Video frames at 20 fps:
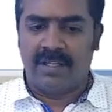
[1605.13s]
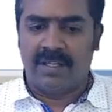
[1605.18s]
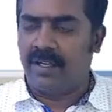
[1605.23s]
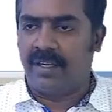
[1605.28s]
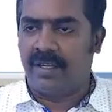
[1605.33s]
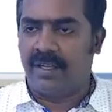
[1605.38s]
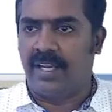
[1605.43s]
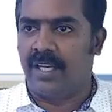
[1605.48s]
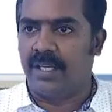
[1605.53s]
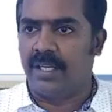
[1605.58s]

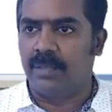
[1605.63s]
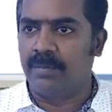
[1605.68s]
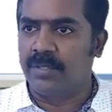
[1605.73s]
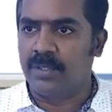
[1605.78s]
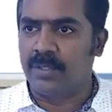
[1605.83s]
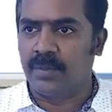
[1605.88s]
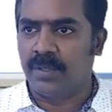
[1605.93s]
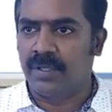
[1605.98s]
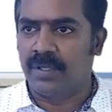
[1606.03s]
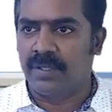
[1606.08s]
Taken up
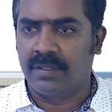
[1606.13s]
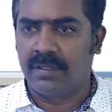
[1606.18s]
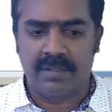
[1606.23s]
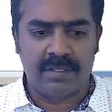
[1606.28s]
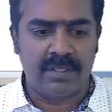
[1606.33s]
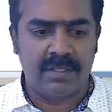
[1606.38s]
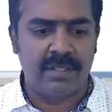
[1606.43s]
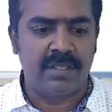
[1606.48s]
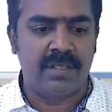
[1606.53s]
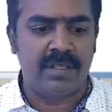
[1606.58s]
this one.
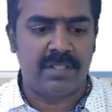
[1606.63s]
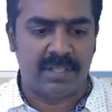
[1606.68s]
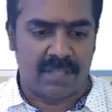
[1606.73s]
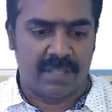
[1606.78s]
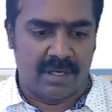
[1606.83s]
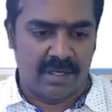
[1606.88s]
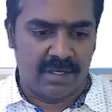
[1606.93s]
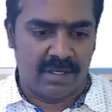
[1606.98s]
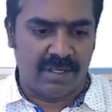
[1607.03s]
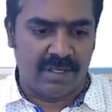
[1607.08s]

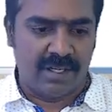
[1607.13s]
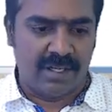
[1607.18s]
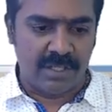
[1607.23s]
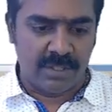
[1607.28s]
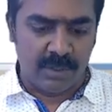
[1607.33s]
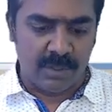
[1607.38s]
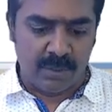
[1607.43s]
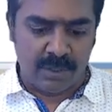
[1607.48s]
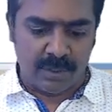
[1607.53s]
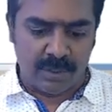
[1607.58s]
Start. Let us
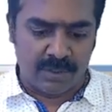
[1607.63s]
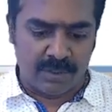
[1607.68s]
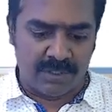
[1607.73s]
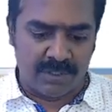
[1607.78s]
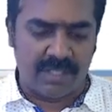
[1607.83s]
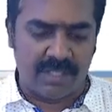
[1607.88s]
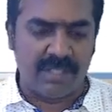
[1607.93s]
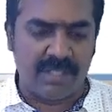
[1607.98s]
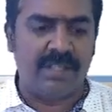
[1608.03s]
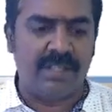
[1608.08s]
do it
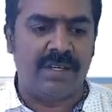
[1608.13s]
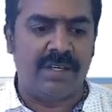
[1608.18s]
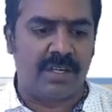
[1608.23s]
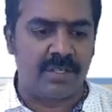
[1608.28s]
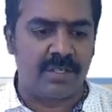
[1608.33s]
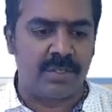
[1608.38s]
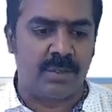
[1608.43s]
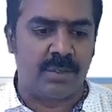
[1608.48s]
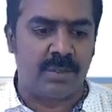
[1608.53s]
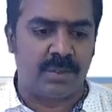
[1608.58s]
together. Let
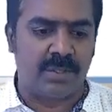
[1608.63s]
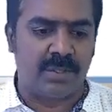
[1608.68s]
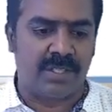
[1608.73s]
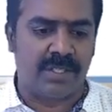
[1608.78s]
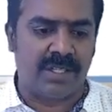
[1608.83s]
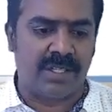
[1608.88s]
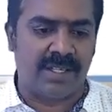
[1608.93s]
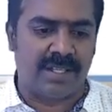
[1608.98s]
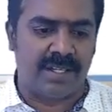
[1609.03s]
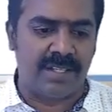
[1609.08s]
us do it
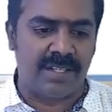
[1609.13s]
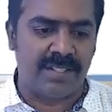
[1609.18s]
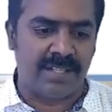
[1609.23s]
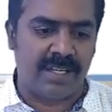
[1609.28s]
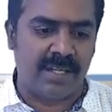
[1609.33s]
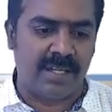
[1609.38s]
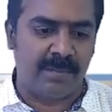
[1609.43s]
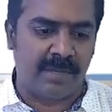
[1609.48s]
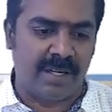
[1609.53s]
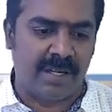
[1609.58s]
together.
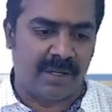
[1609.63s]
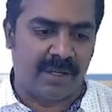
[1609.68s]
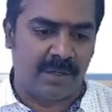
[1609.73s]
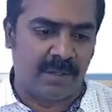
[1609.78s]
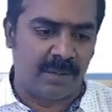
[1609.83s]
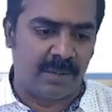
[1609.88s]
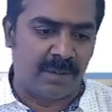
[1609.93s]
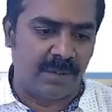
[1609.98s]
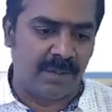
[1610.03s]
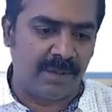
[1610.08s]
Consignment
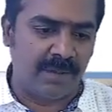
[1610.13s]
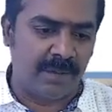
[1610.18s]
account.